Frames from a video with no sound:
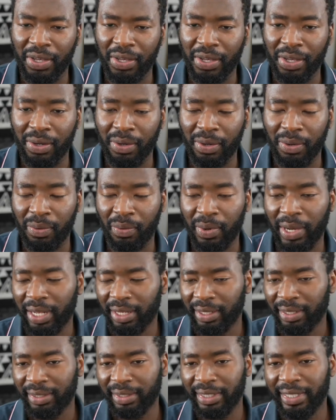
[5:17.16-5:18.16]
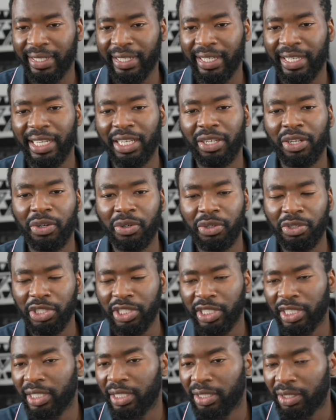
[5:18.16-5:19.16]
Well, in
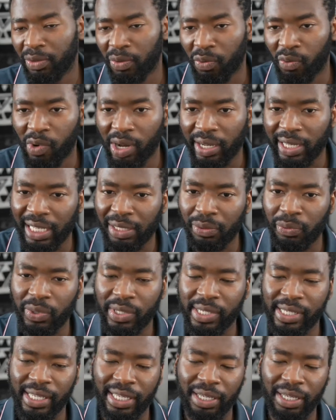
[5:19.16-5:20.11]
conclusion, what can we say?